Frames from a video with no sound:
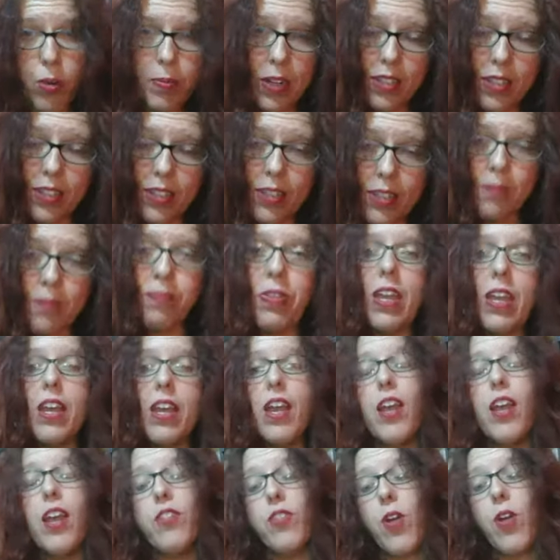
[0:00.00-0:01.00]
them.
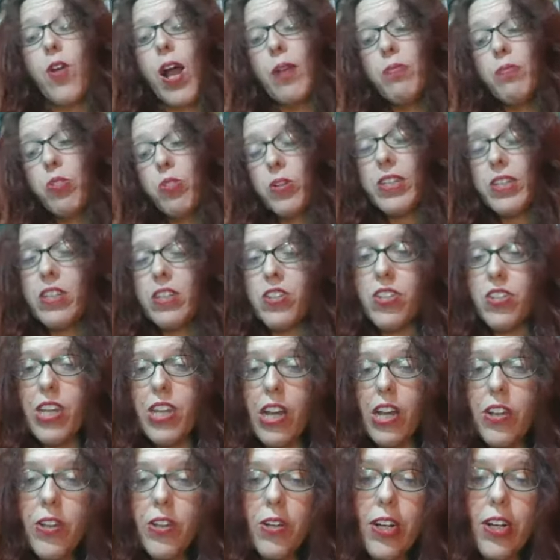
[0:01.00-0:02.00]
So I'm going to show you
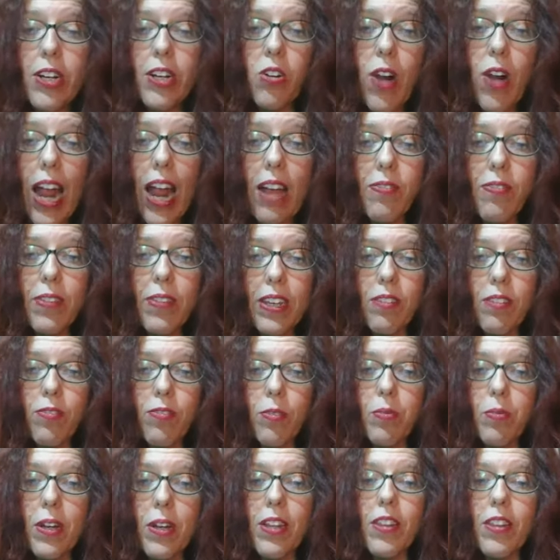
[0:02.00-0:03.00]
a graphic from one
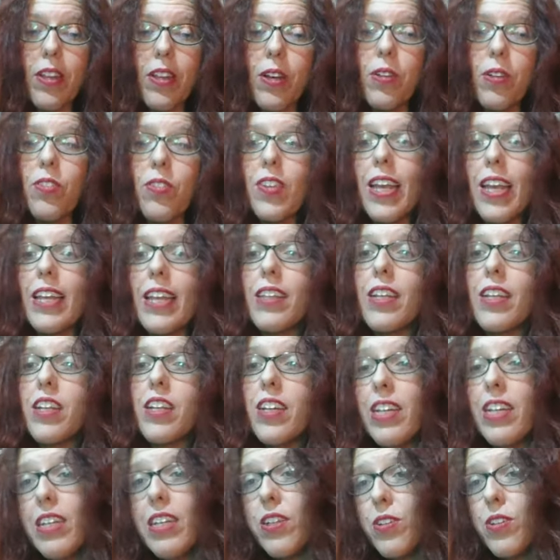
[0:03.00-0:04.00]
of those, and the good
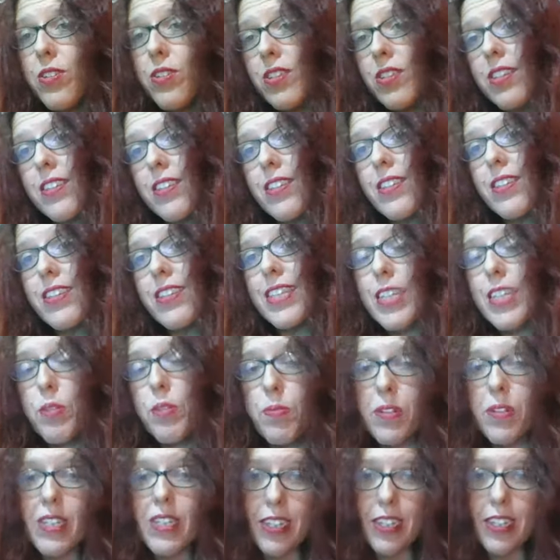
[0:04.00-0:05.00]
news is this
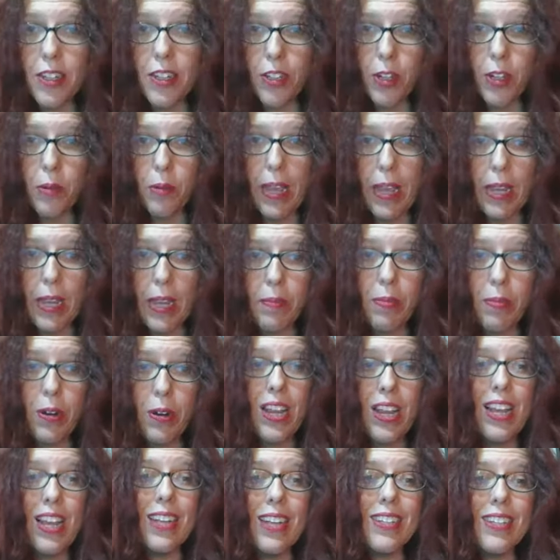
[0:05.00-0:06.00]
particular paper
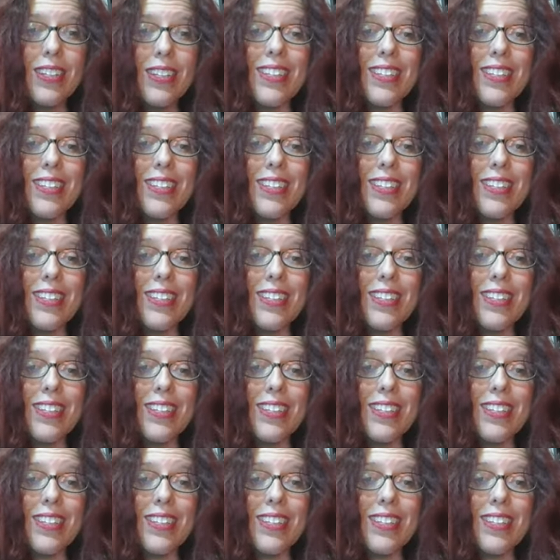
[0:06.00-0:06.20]
does not